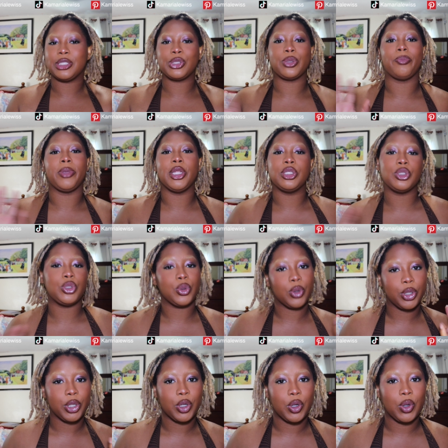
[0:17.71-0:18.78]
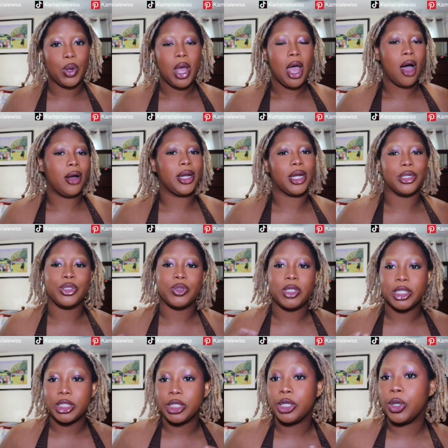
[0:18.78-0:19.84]
Just a mini tutorial on how to do
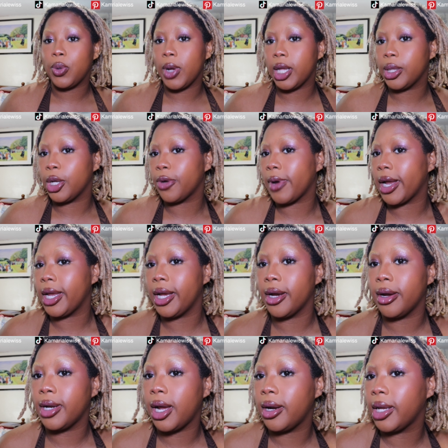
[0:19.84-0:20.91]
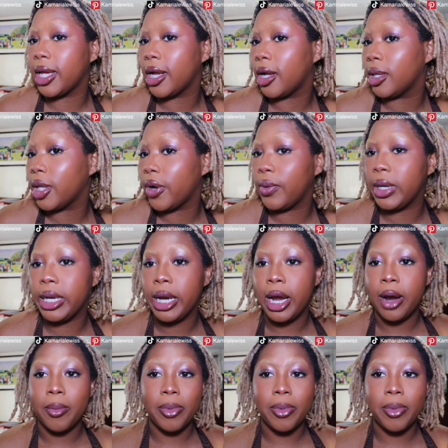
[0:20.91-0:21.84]
this quick look right here on how to get glowy,